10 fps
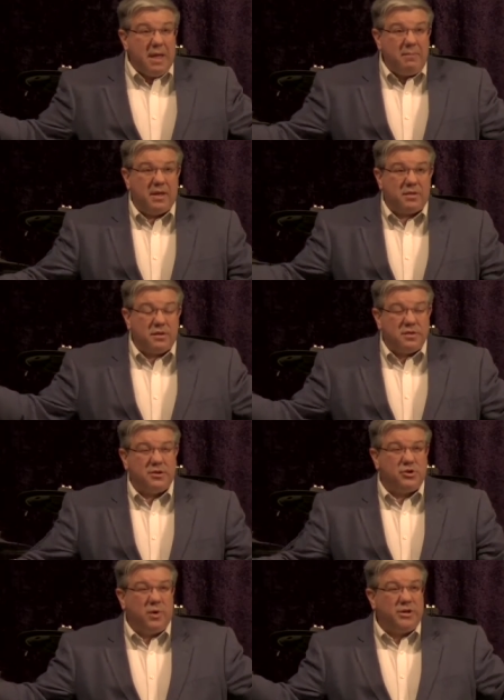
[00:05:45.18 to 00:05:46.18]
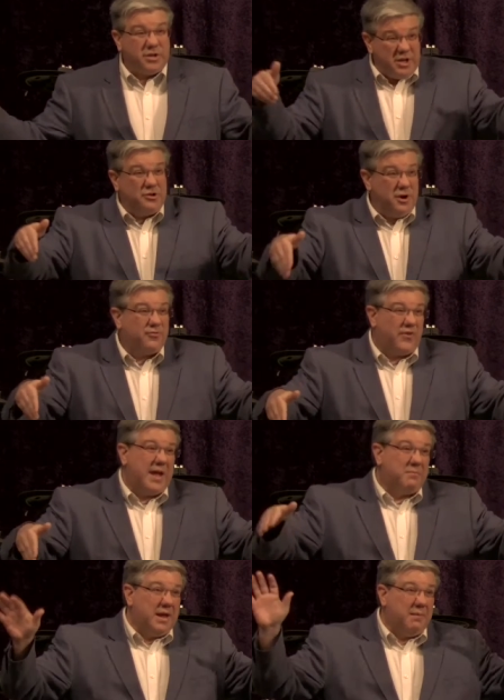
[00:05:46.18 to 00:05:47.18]
it's a situation in your
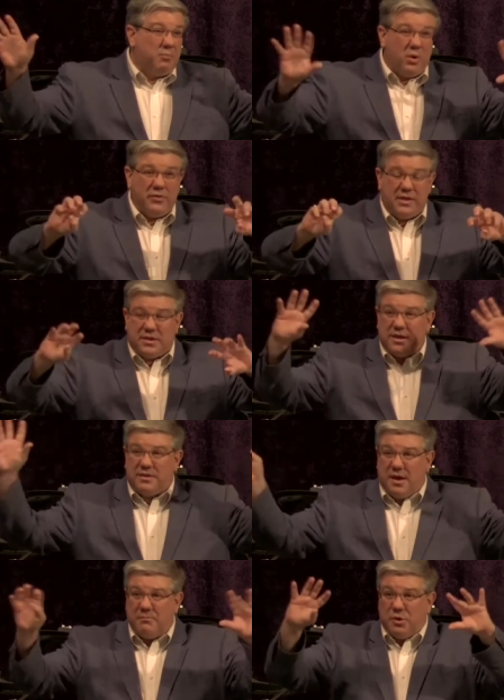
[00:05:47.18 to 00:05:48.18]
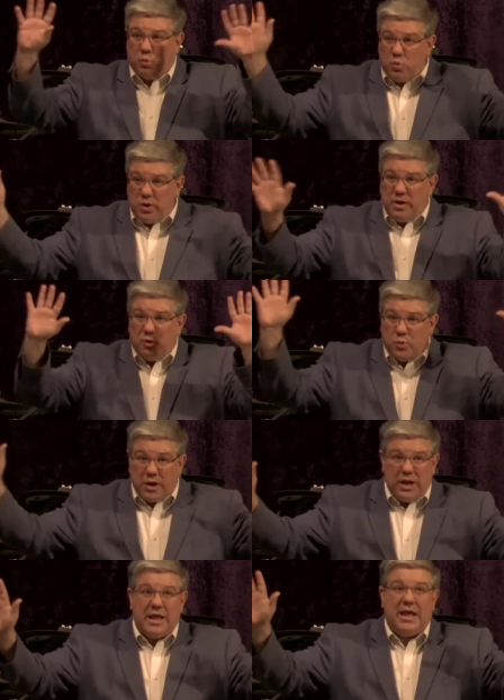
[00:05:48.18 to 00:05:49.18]
family, and boy, these things come to real
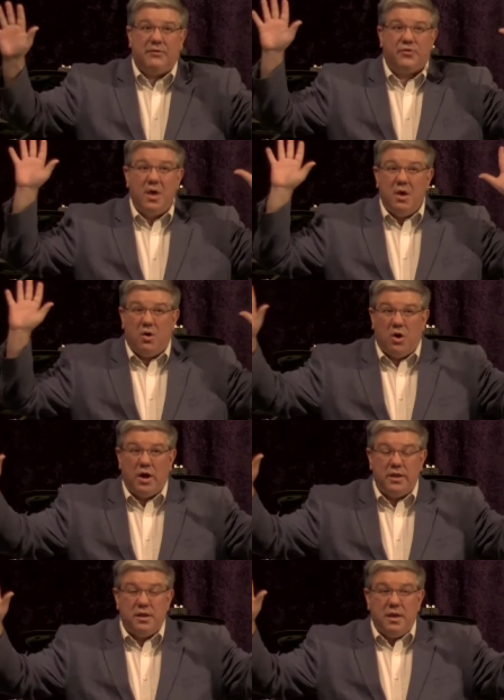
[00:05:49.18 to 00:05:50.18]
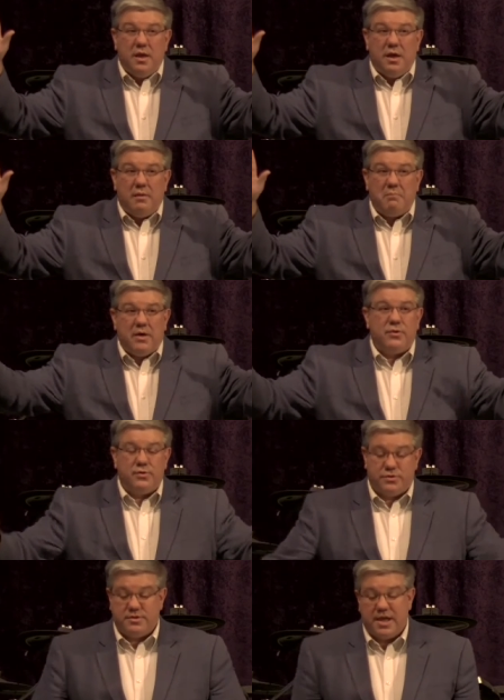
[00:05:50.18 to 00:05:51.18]
relief on
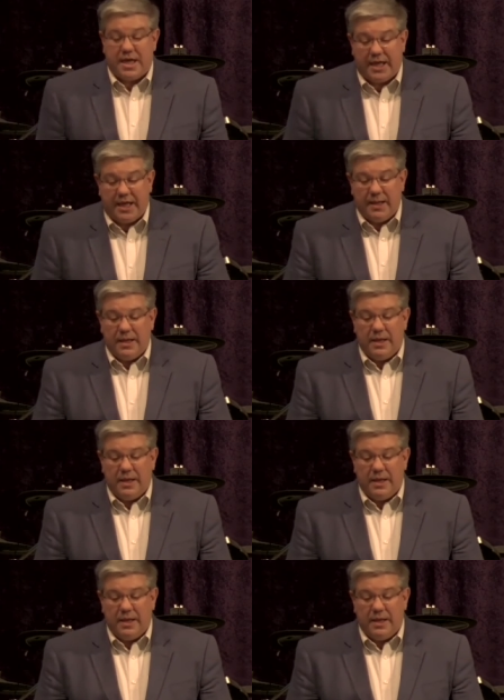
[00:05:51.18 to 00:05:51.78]
Mother's Day.